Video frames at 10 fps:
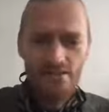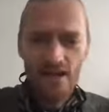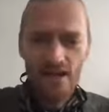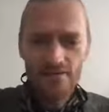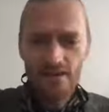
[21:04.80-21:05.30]

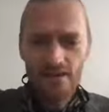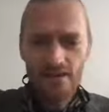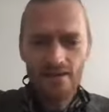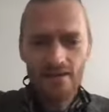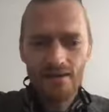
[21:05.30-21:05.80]
I
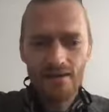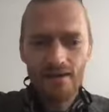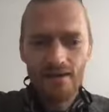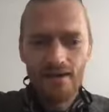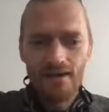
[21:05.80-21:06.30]
think
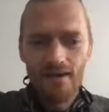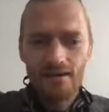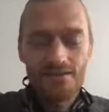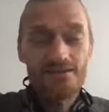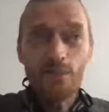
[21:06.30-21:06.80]

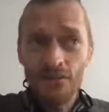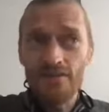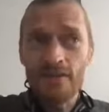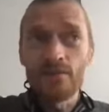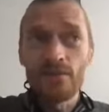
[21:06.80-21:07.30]
it's
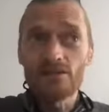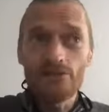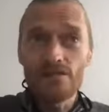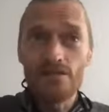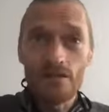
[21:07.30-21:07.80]
something that I'm
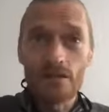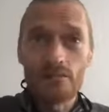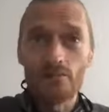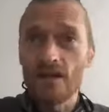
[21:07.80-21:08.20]
interested in,